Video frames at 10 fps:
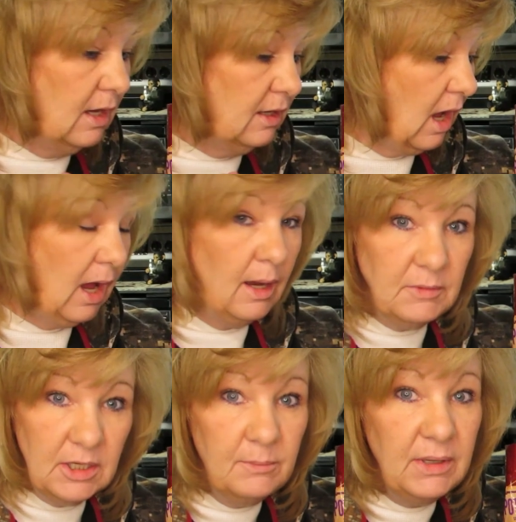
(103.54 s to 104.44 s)
And I'm
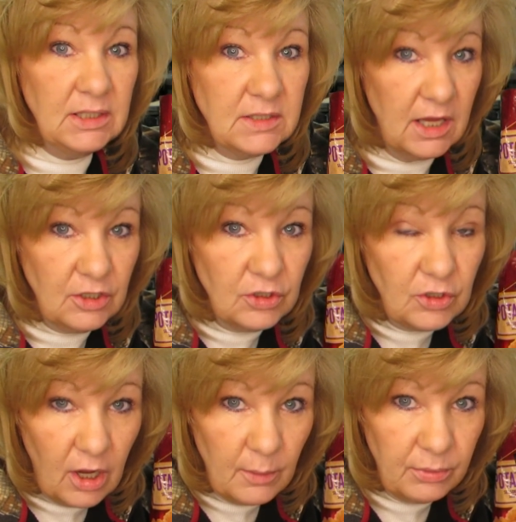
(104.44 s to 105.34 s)
going to make tater
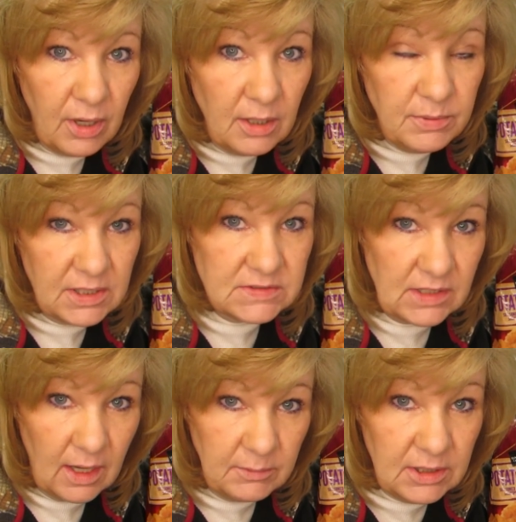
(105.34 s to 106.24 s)
tot bread because
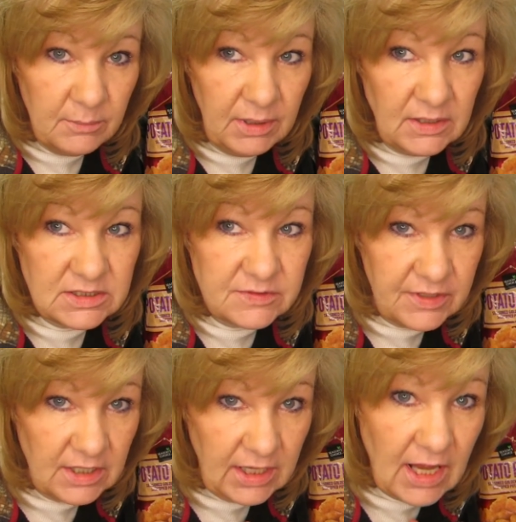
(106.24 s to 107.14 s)
I'm going to make this
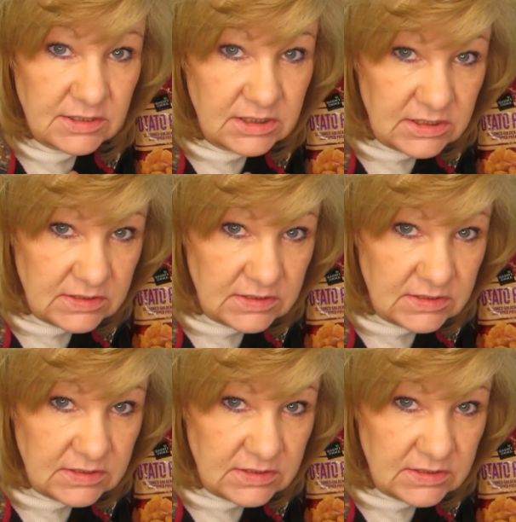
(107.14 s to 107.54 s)
fantastic